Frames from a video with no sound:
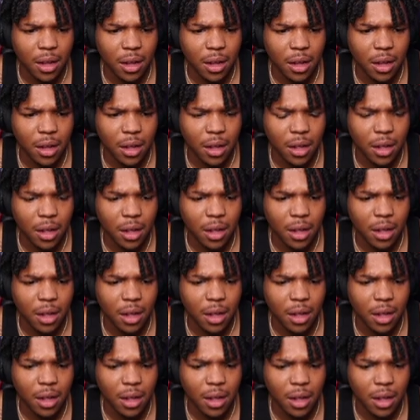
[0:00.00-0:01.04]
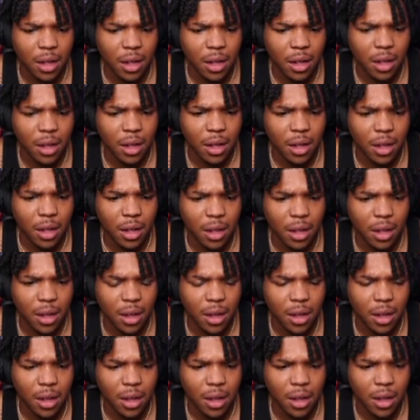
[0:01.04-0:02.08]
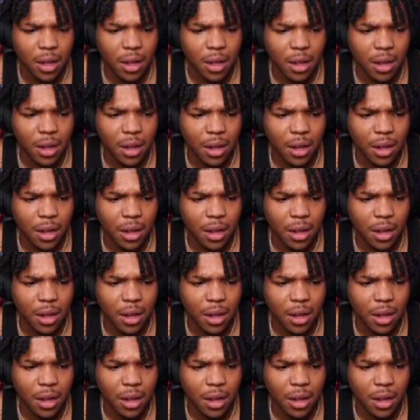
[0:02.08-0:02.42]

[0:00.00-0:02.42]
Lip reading: (no one is talking)